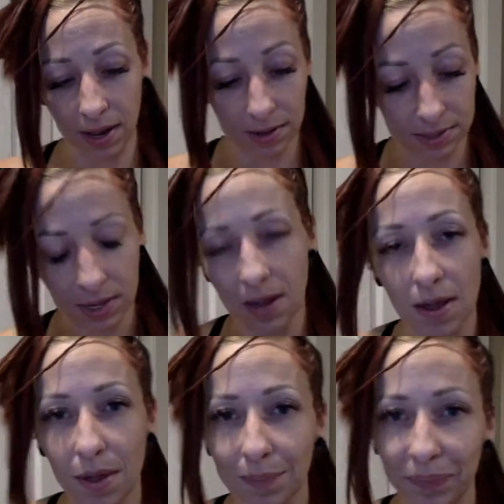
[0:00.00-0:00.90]
And
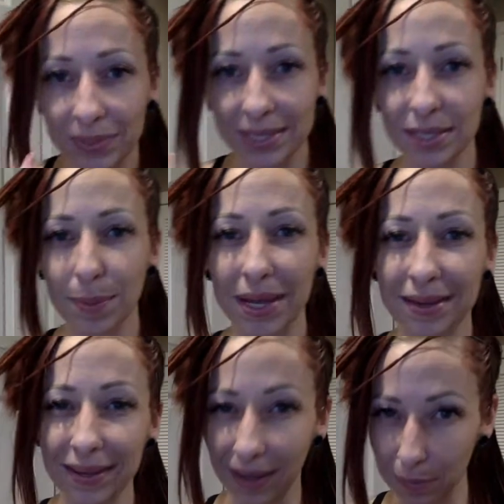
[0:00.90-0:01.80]
since
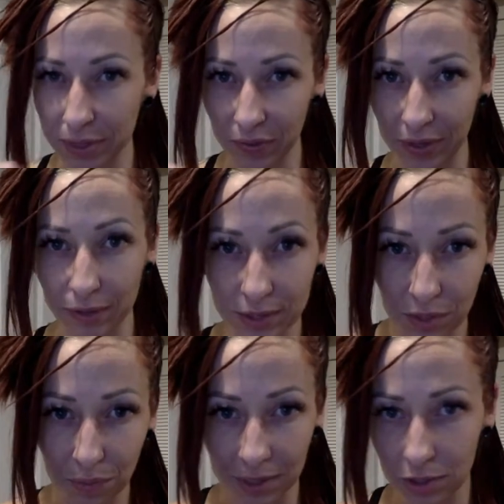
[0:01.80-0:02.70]
my gums have healed
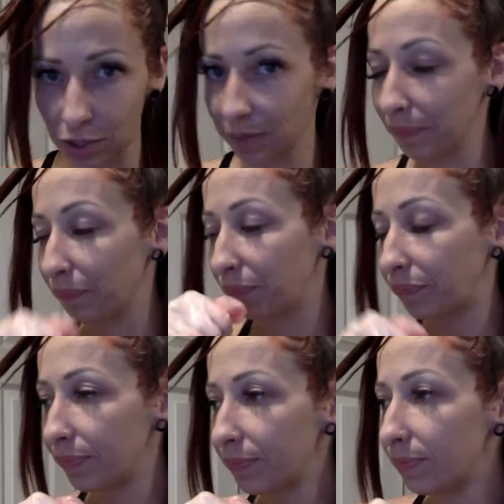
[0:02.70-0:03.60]
so much,
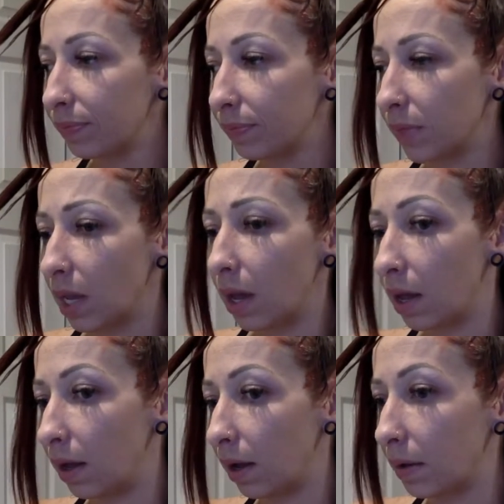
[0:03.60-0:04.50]

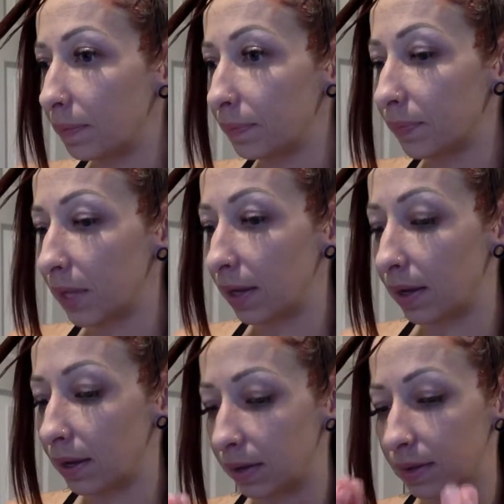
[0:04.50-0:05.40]

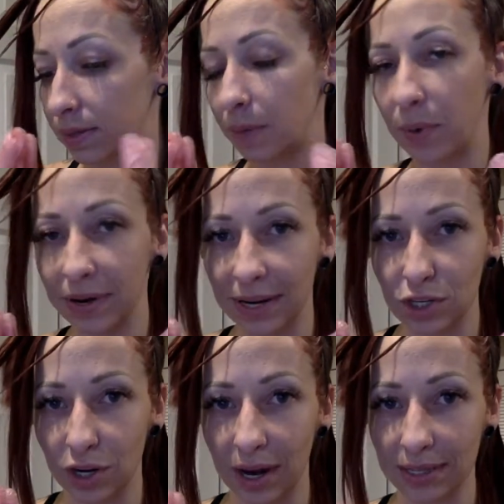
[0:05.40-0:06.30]
the temporary
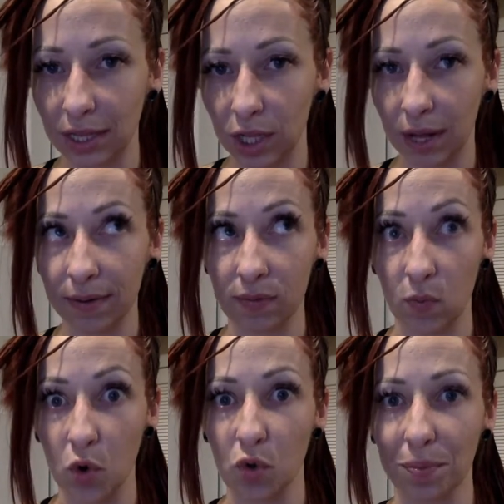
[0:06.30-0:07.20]
denture has a lot of
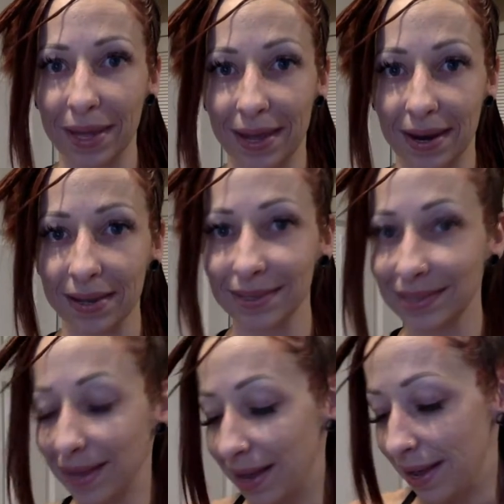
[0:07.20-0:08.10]
room in it,
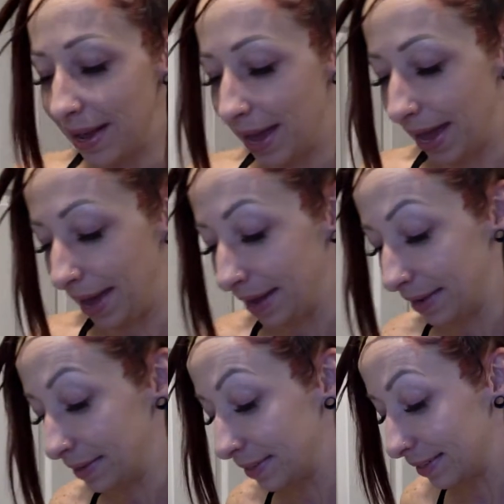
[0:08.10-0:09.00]

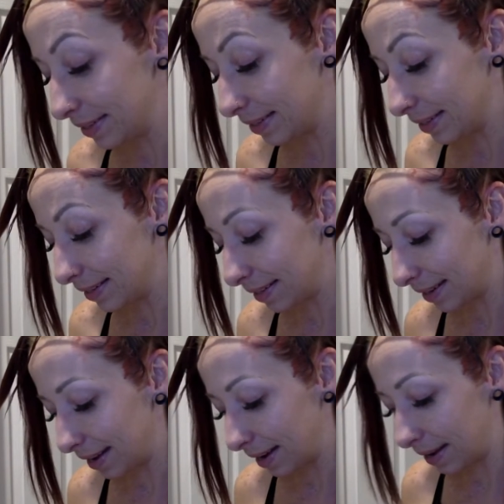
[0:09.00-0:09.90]
and
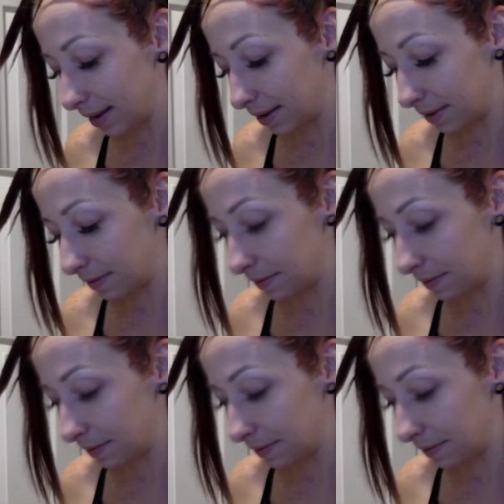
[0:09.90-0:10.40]
I